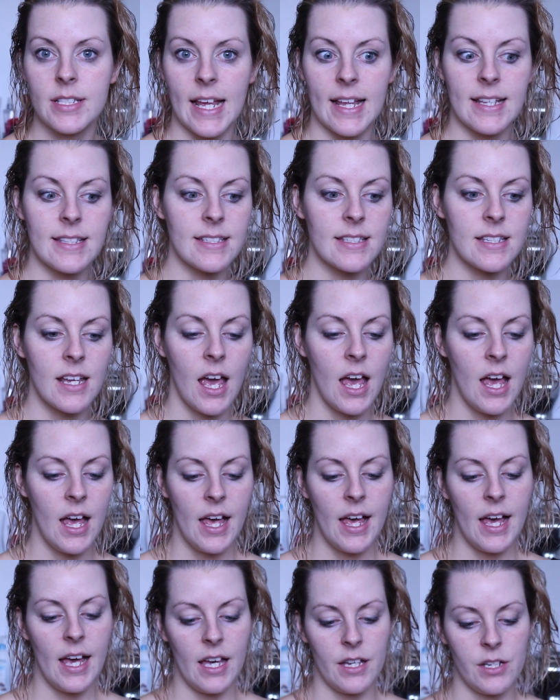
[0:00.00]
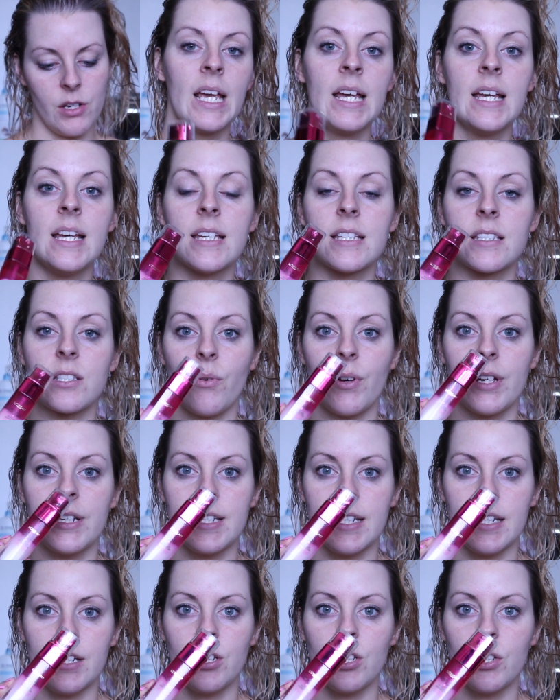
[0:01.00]
sense. So I
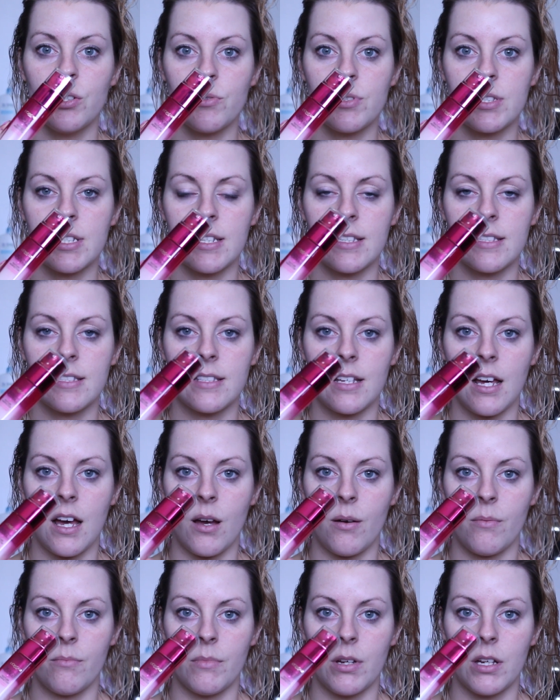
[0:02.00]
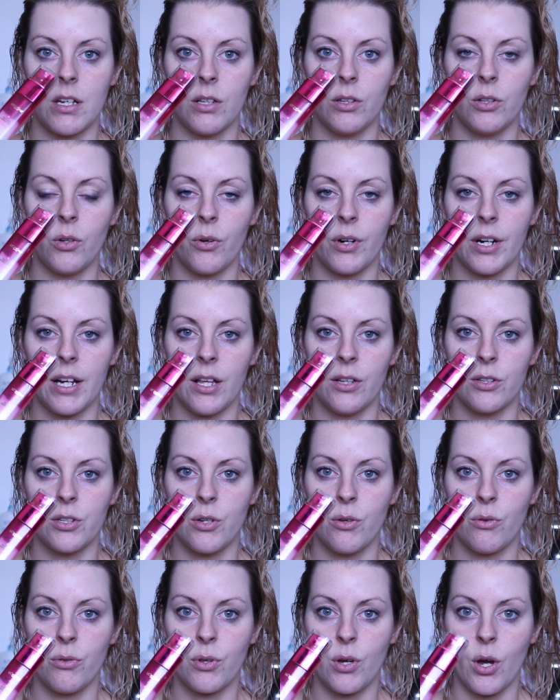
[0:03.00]
did use this
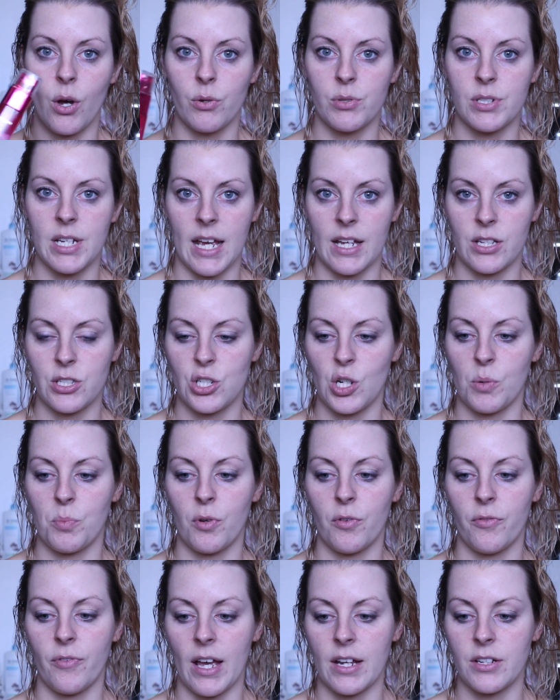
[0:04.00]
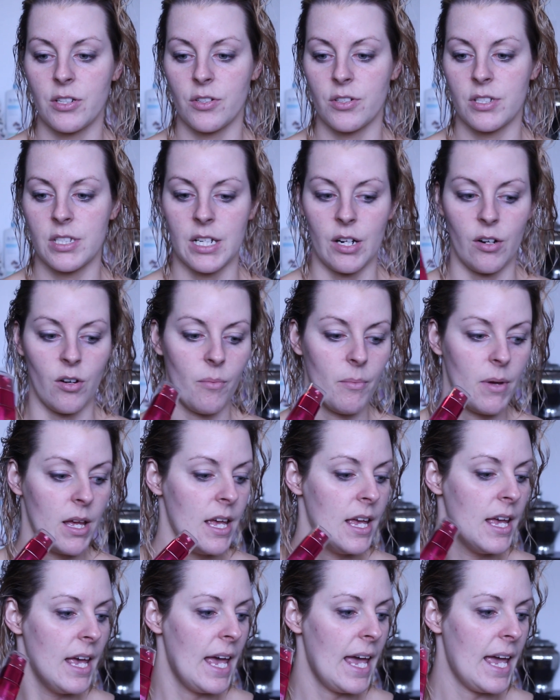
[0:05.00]
L'Oreal Youth Code Texture Perfector Serum,
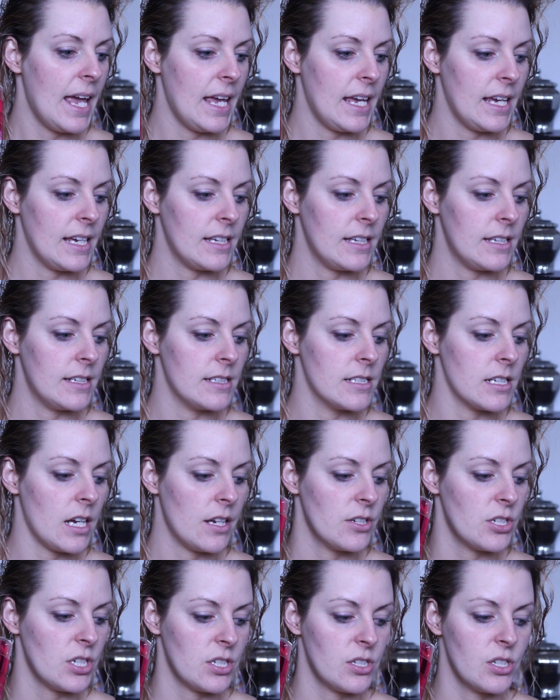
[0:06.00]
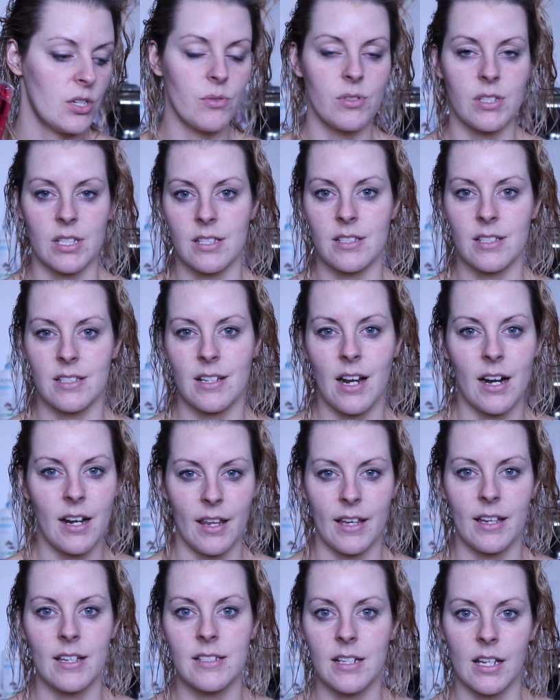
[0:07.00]
and I just use this as kind
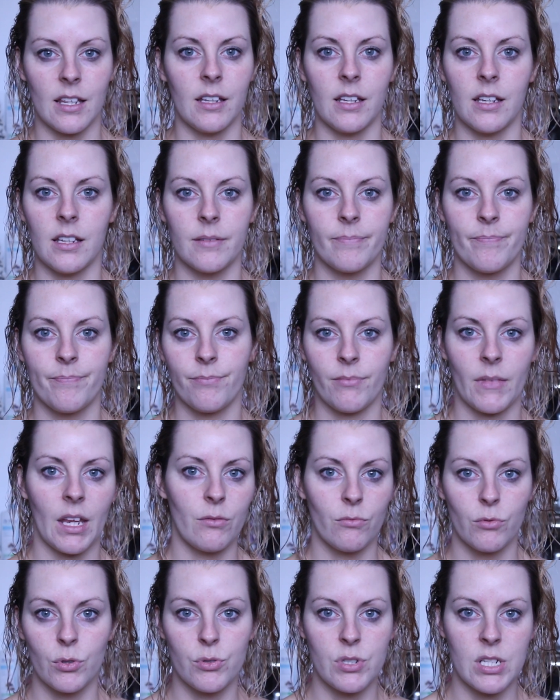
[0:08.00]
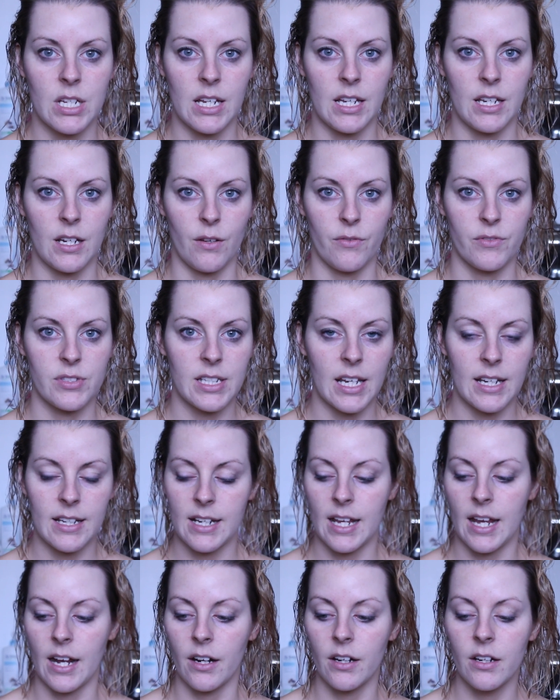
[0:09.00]
of like a daily routine of
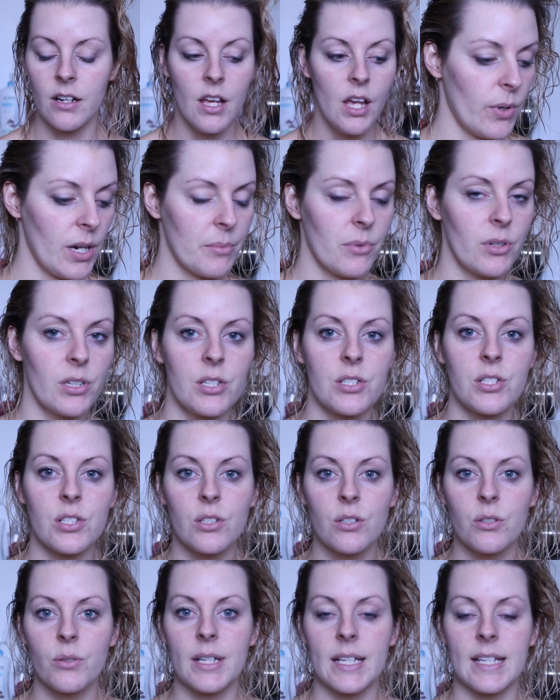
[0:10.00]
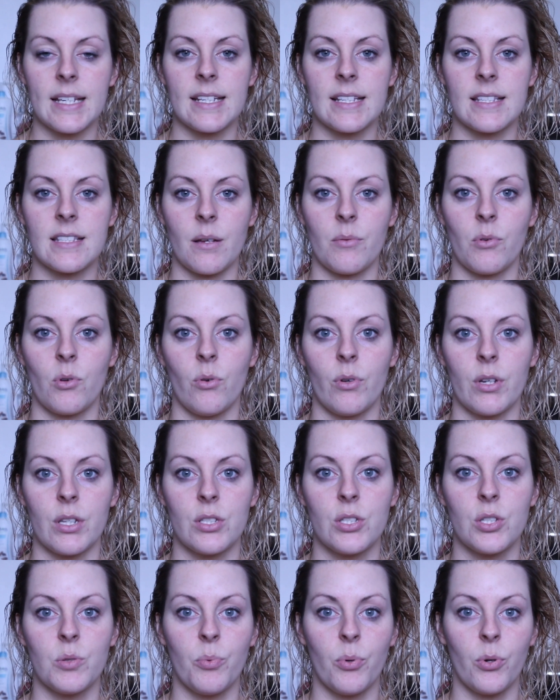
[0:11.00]
skincare. What I'm going to do is I'm
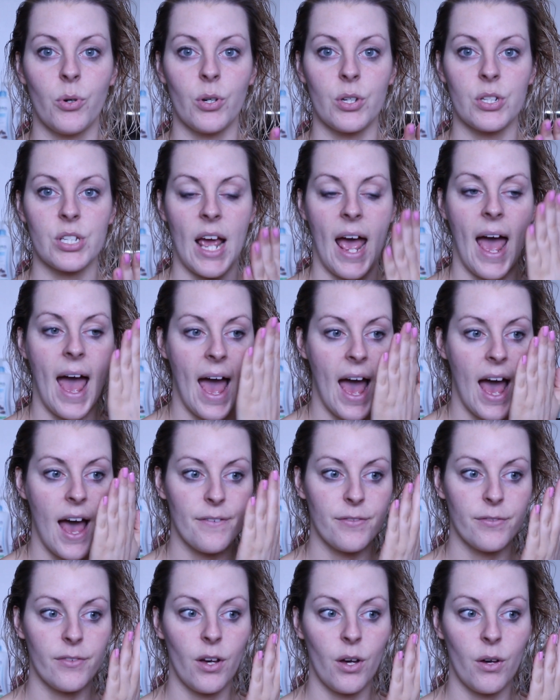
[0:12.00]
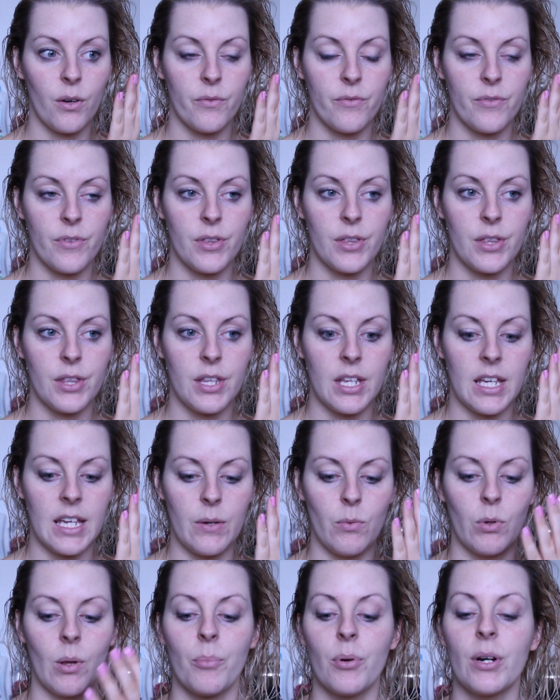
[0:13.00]
going to put half of
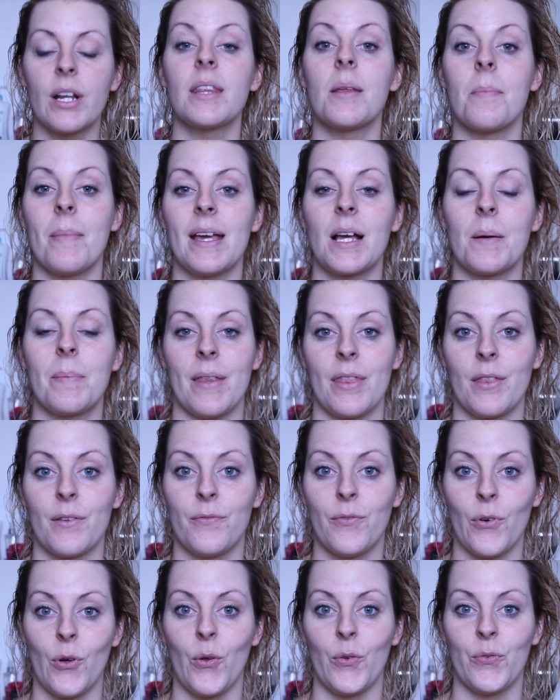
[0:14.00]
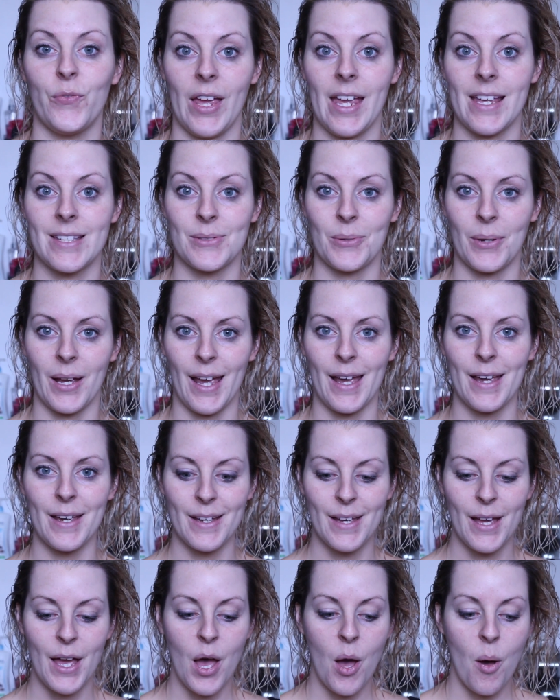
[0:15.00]
the, well, I'm putting the makeup on the full face,
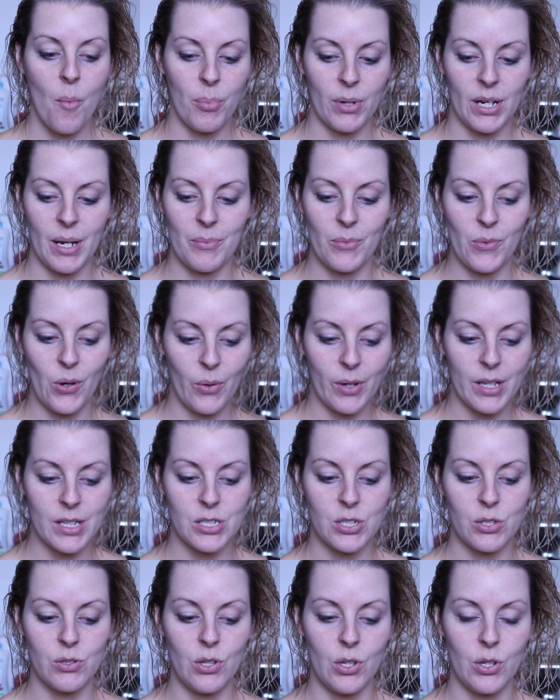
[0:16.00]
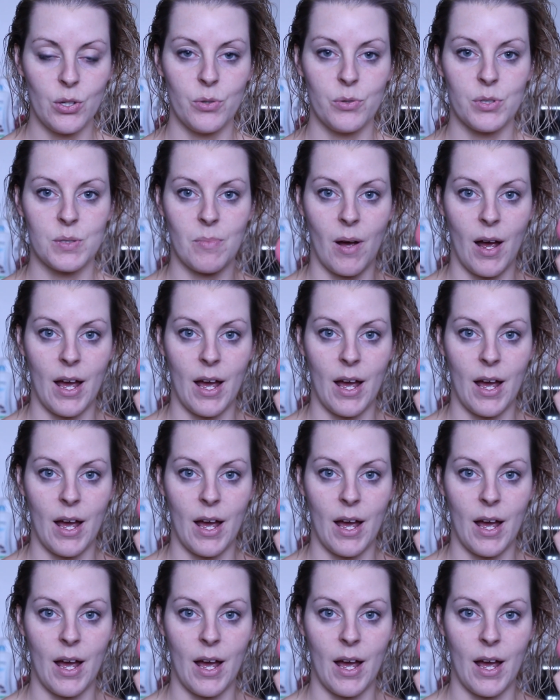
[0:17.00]
okay? But I'm going to use